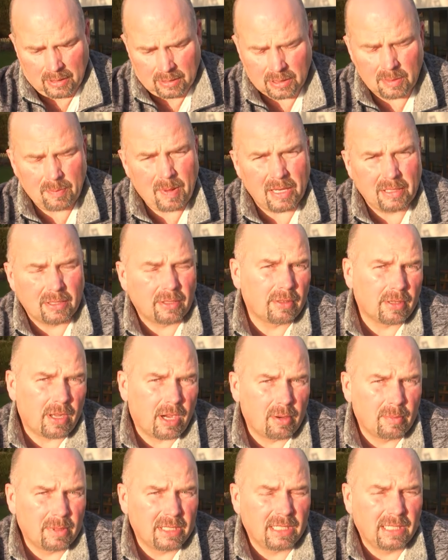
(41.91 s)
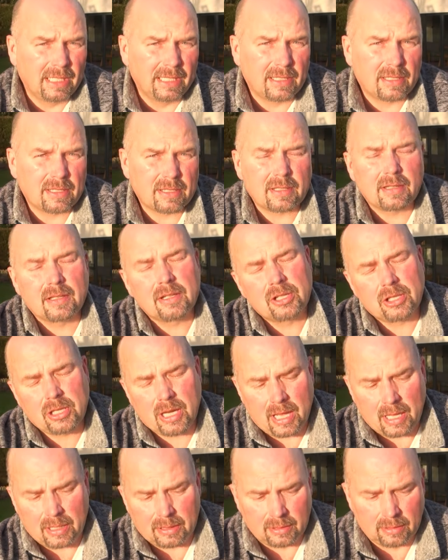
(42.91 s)
depending on how many links they
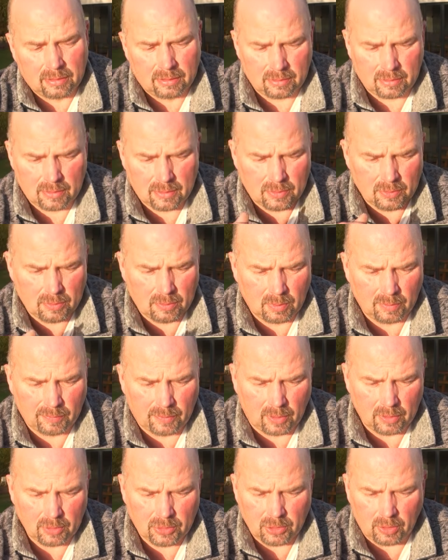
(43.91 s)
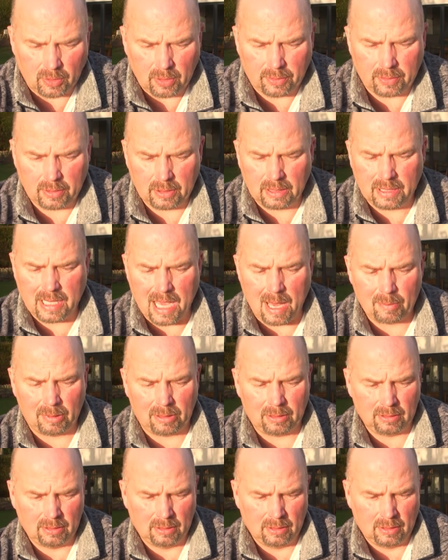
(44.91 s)
shared. So we've got Jonathan
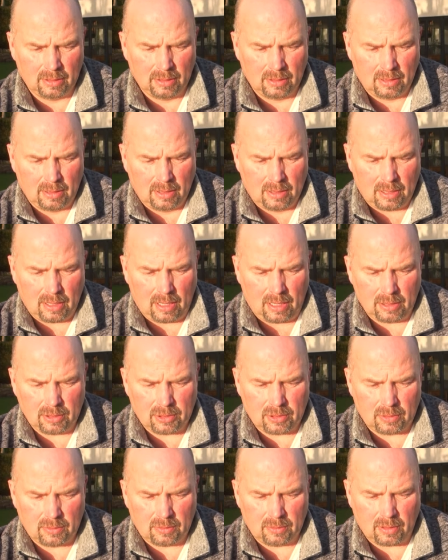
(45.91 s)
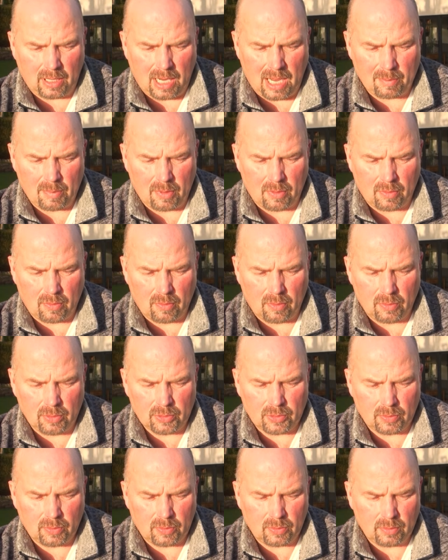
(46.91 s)
Gemmel, Angelo
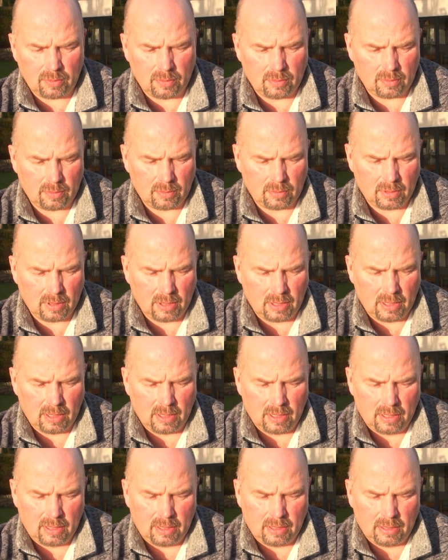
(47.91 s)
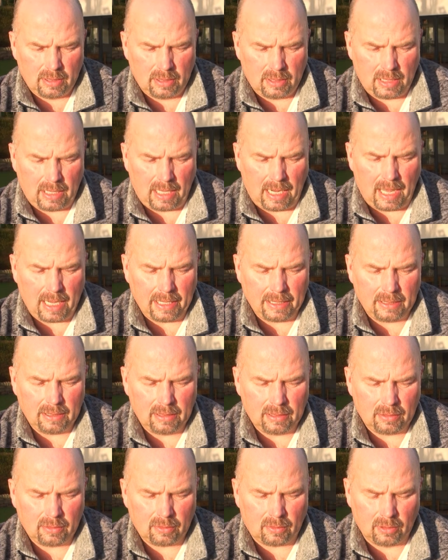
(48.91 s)
Amoroso,
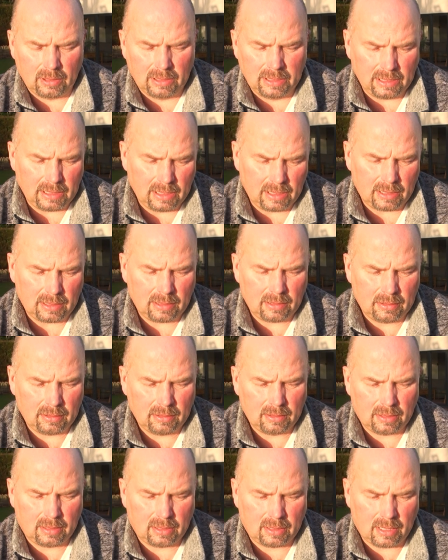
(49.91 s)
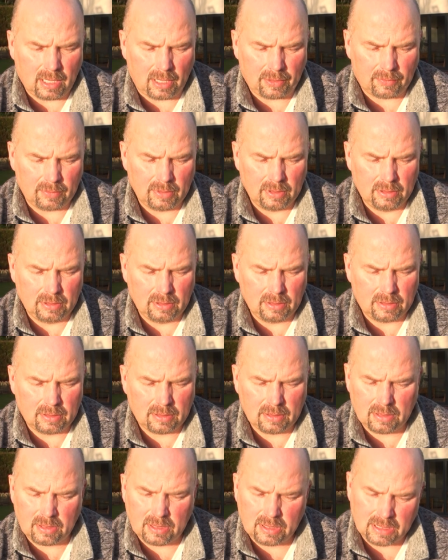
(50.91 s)
Line, Catherine
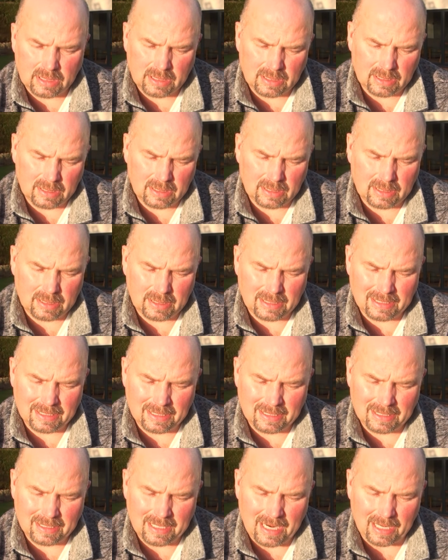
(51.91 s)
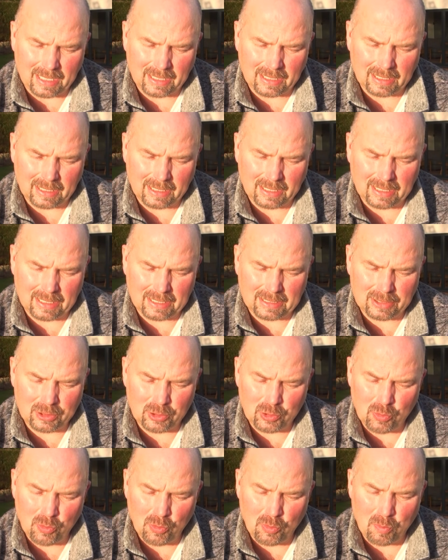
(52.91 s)

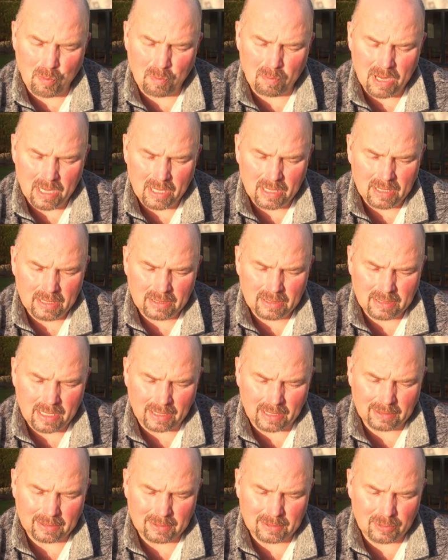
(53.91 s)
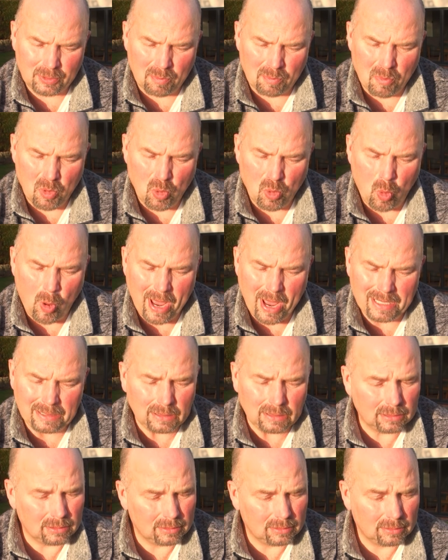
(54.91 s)
Tectmoen.